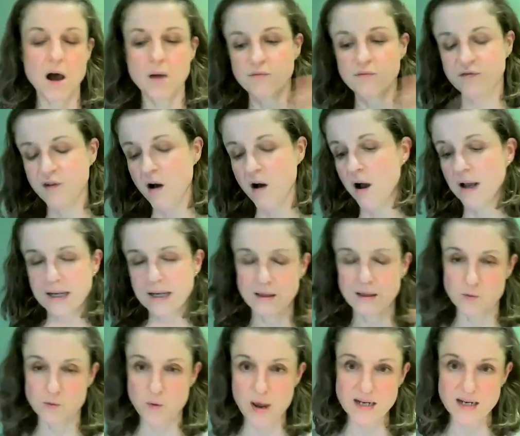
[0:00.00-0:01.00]
I'm
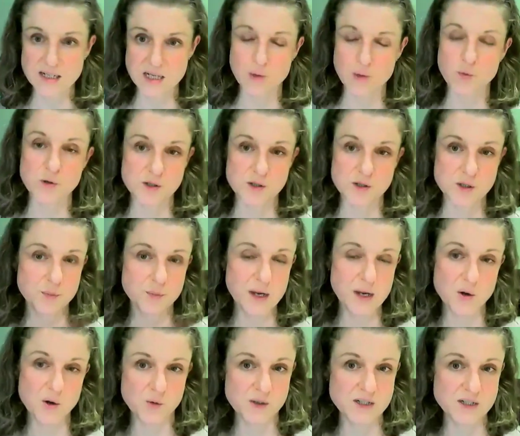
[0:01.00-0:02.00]
finally the weight I want to
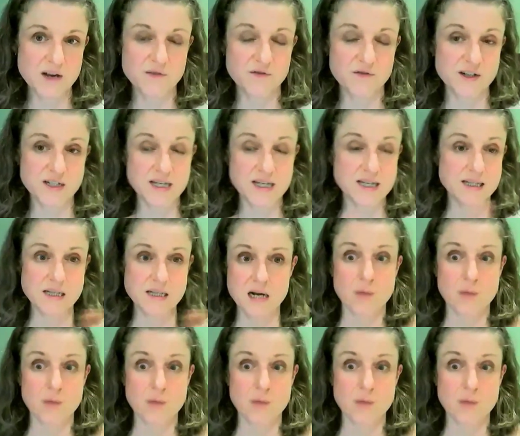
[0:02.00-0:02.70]
be, or whatever it is,